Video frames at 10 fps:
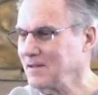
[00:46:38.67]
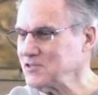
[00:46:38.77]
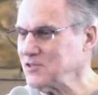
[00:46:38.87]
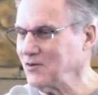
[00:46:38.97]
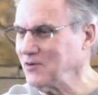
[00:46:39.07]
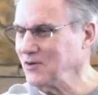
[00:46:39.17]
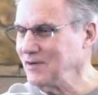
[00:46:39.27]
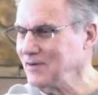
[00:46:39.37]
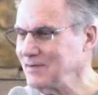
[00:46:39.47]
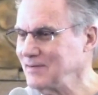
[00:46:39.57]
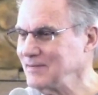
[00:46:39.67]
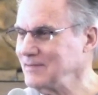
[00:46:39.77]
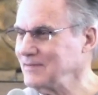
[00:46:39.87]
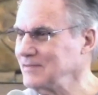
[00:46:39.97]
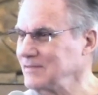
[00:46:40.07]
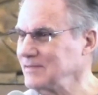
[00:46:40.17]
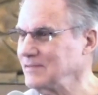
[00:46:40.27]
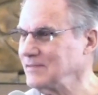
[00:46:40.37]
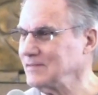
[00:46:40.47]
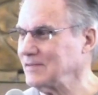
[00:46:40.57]
Does that sound good?
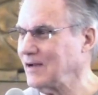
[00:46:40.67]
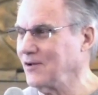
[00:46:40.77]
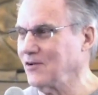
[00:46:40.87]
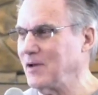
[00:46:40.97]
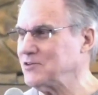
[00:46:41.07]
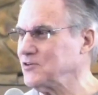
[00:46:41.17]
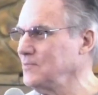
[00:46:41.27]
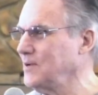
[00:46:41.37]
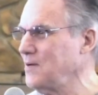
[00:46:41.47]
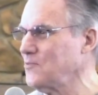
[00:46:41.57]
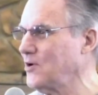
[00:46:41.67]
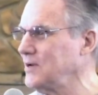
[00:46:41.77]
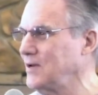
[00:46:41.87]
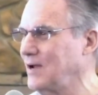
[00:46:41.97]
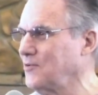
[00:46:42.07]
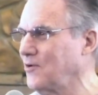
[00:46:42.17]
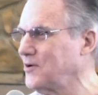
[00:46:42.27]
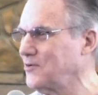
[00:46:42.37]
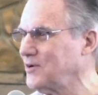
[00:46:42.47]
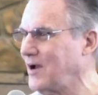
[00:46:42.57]
I don't know about you, but I'm ready to have
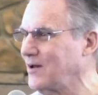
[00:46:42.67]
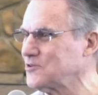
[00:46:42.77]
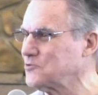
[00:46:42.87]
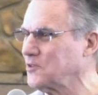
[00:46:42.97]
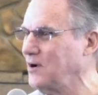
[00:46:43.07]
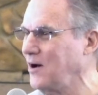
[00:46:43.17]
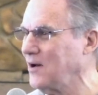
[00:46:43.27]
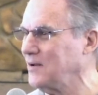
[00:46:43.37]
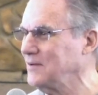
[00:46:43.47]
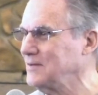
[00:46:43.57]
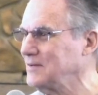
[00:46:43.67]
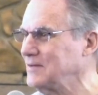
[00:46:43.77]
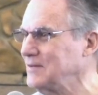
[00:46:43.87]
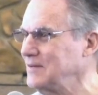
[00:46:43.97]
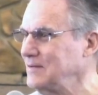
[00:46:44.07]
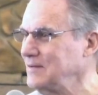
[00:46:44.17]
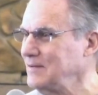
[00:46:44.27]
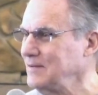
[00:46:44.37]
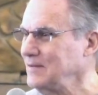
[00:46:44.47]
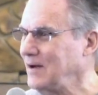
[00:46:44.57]
greater encounters with God.
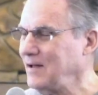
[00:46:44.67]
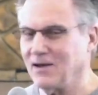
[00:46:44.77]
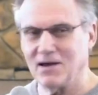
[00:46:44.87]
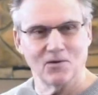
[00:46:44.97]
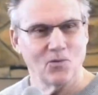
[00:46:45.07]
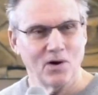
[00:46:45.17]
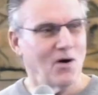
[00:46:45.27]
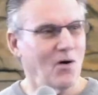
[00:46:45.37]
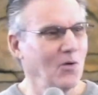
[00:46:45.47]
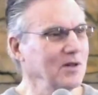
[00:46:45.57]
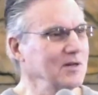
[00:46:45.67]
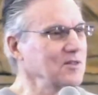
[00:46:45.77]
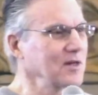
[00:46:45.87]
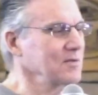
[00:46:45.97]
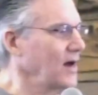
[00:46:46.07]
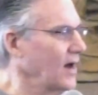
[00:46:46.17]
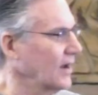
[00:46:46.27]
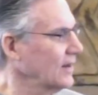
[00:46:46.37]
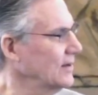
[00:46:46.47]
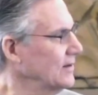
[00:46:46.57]
I, I don't want to hold anything
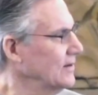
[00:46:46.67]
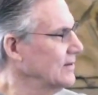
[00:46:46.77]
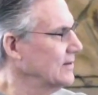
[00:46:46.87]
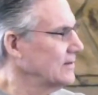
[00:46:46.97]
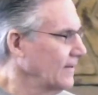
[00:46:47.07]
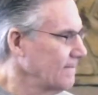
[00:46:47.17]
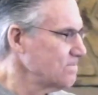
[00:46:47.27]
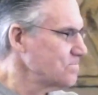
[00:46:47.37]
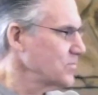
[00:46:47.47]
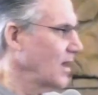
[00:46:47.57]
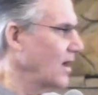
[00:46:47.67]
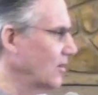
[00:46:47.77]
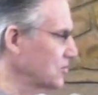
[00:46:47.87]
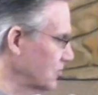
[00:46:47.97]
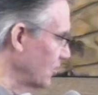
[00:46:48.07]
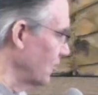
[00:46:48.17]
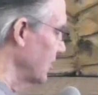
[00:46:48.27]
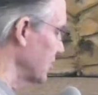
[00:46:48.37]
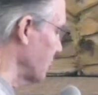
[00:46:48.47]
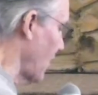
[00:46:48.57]
back. But I also
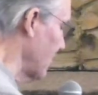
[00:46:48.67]
know this